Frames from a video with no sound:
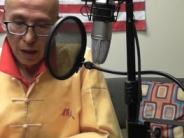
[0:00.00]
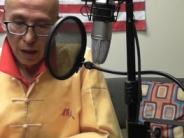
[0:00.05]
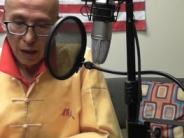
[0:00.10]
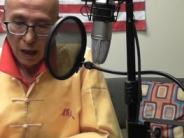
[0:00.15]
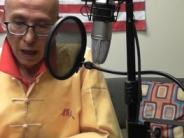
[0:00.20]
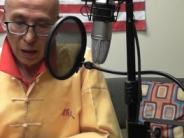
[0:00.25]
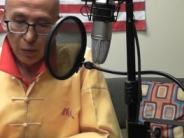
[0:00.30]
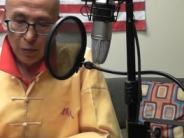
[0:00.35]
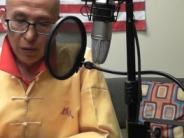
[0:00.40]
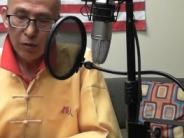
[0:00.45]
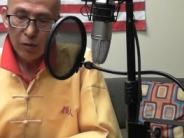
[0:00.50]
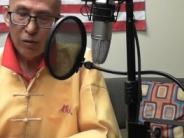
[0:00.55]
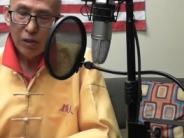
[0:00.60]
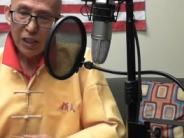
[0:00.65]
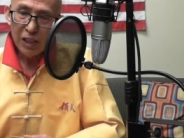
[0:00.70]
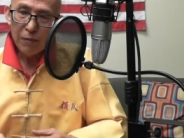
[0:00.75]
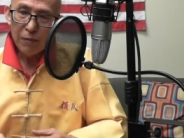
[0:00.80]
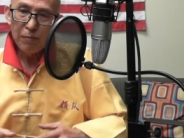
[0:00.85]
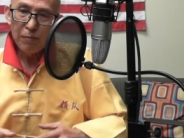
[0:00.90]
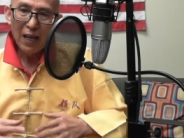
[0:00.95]
And we need to
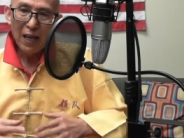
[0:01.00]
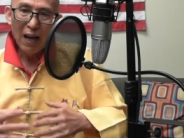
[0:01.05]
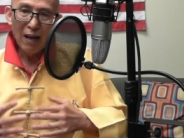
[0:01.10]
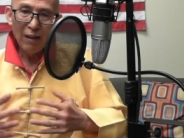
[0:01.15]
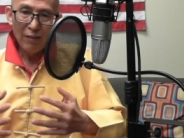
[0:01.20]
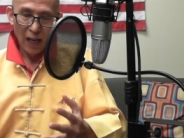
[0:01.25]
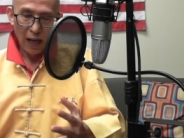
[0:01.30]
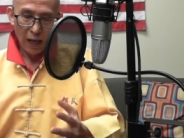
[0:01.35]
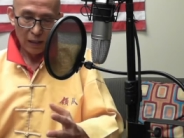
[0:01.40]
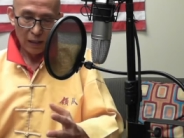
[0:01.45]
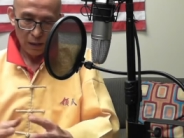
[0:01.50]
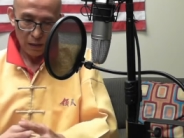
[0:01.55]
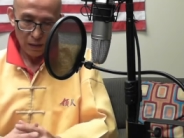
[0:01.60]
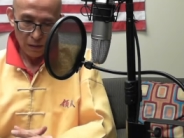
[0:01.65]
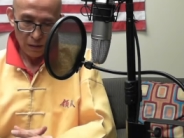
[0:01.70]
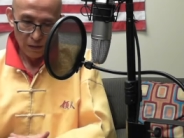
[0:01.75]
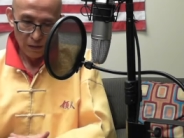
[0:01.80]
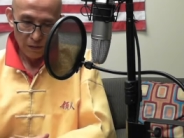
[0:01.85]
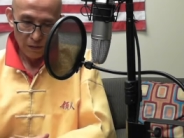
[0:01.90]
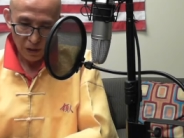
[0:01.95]
see beyond that
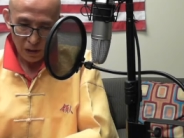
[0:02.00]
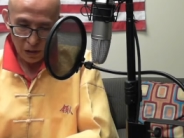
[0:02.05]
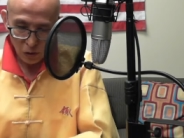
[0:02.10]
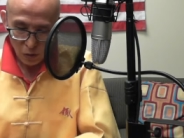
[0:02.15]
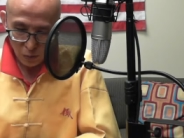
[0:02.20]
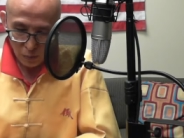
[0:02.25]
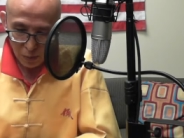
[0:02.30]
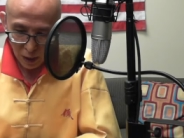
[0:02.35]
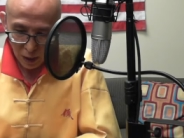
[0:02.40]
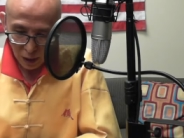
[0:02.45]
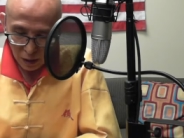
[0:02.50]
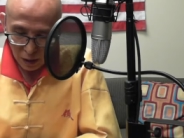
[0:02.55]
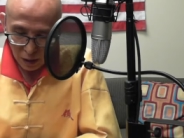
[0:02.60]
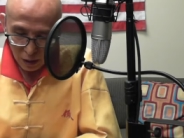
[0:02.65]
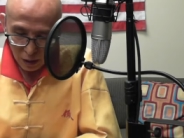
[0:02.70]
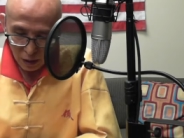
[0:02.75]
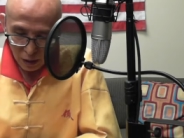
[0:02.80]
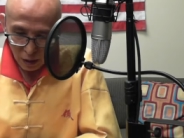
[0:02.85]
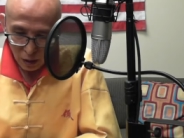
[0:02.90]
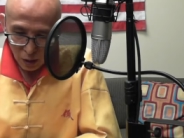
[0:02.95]
physical pain.
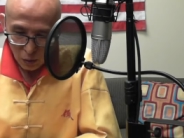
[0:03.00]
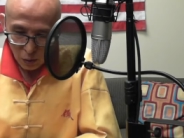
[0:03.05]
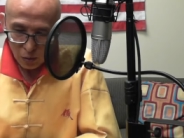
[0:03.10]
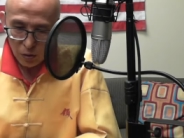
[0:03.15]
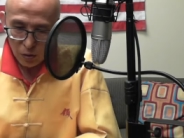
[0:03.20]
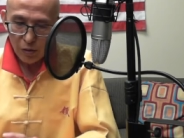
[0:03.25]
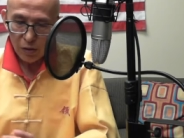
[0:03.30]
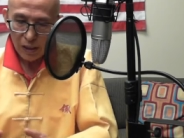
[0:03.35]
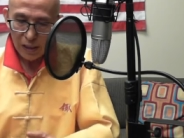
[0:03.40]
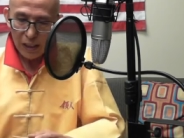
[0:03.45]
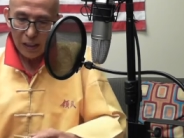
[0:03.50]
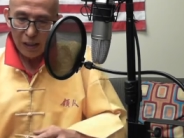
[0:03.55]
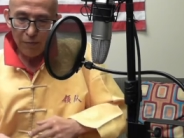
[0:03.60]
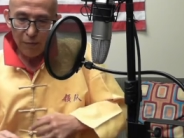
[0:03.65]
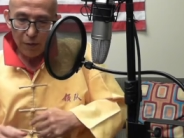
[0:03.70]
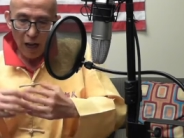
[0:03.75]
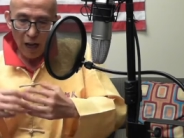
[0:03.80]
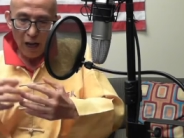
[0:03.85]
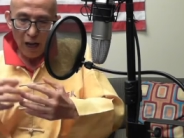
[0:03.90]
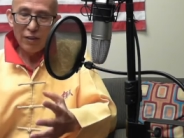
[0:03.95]
We need to see
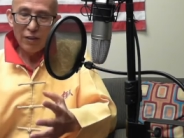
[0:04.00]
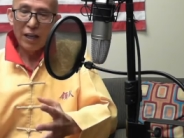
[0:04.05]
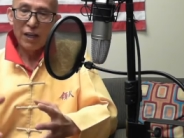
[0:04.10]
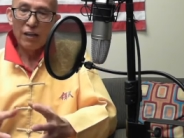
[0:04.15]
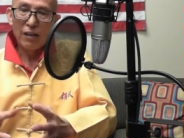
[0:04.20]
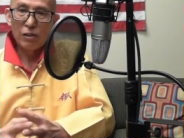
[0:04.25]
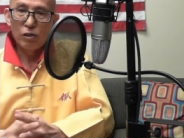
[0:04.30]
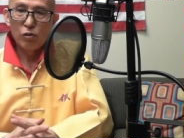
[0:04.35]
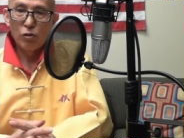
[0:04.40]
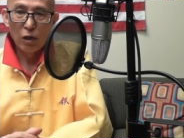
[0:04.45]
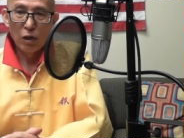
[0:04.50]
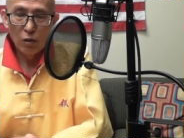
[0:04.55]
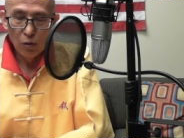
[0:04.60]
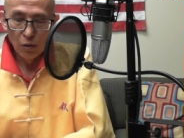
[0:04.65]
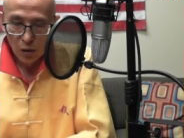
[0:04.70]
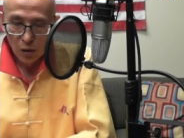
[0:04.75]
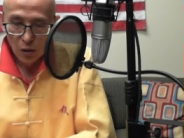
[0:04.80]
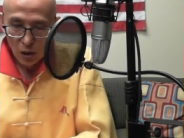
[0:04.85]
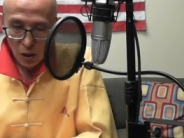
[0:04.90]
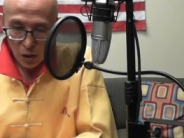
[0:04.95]
beyond that
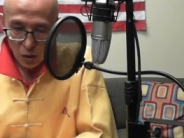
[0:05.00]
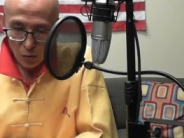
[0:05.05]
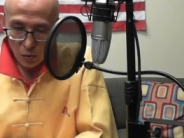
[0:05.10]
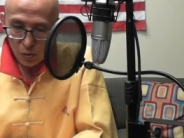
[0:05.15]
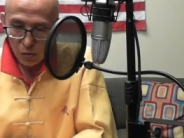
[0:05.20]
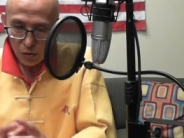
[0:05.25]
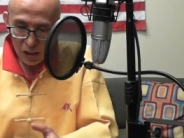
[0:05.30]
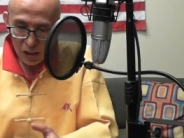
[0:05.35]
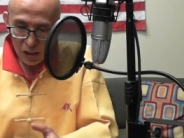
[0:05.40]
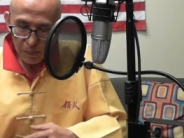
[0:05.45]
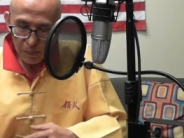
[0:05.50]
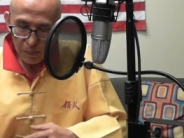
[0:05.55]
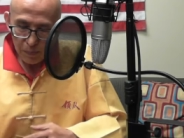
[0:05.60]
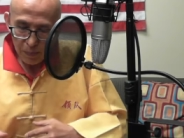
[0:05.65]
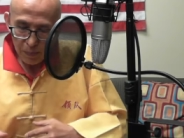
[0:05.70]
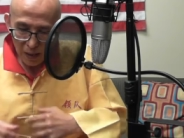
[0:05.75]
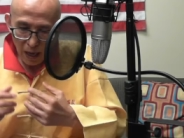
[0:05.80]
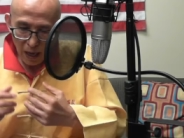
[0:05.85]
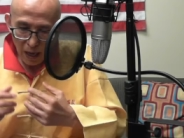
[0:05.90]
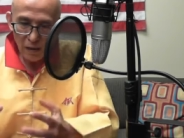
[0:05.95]
struggle. We need to see
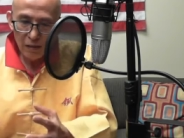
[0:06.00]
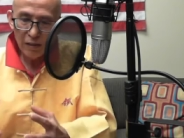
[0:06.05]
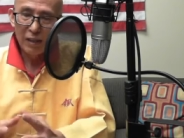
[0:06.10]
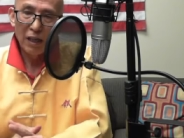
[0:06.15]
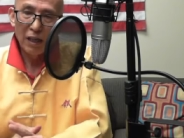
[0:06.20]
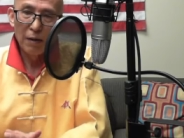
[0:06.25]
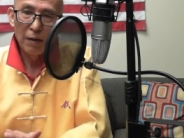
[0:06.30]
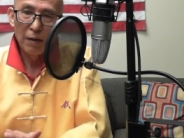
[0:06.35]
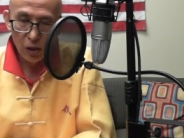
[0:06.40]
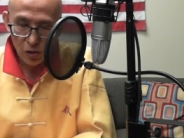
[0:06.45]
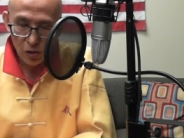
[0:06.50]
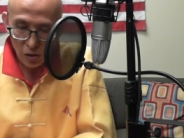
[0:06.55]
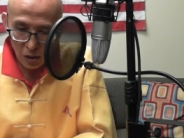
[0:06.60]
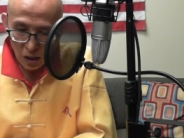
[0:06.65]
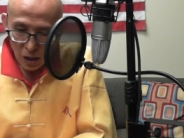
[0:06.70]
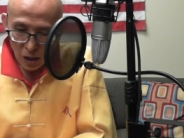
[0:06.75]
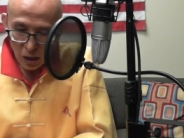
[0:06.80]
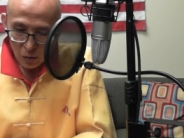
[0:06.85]
beyond that competition.